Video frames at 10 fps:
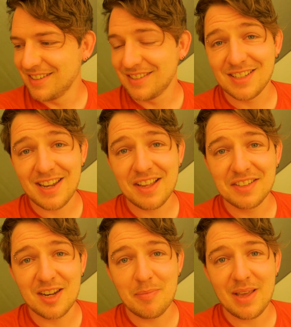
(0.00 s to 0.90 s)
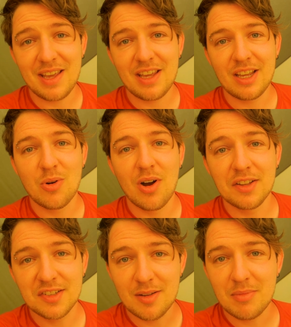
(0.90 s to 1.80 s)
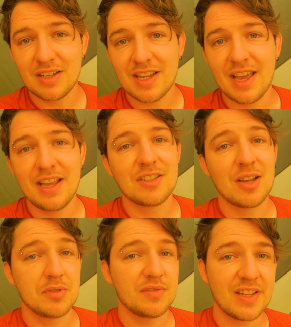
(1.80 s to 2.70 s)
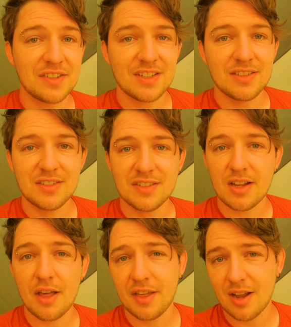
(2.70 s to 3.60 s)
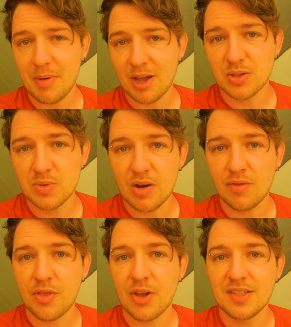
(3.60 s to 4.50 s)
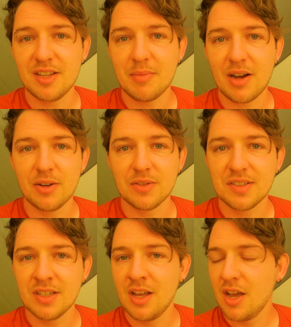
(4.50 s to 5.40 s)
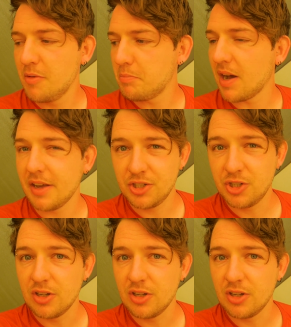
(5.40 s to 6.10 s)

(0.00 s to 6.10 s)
Today is going to be quite a similar day in terms of distance, I think about 12 or 13 miles, but it should